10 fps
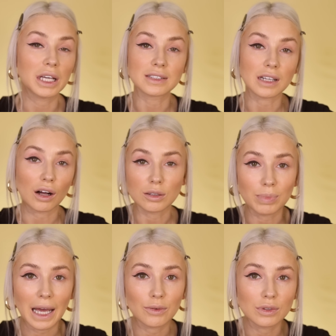because all the
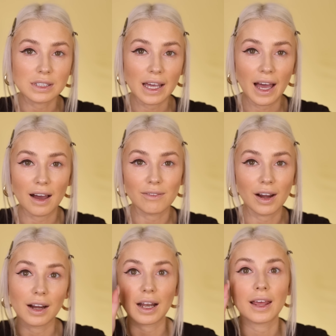black ones I have
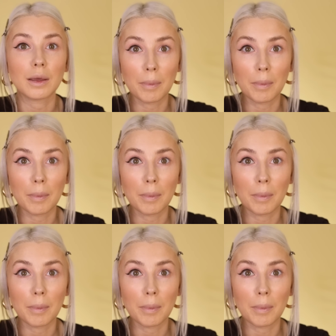are like